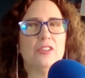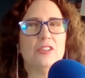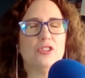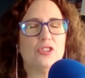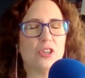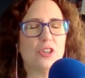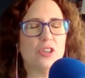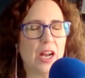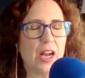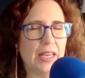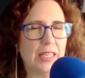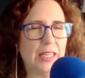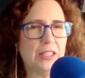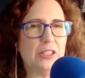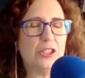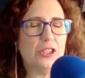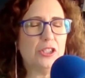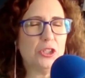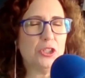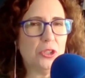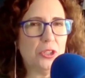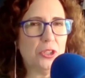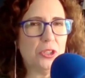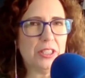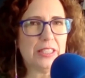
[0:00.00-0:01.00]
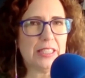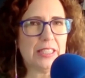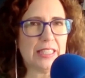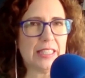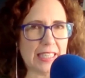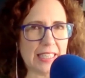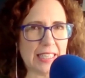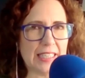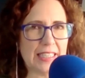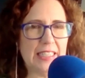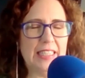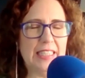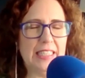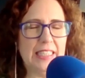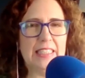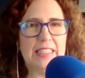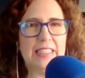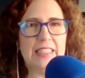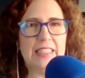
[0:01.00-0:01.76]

try Googling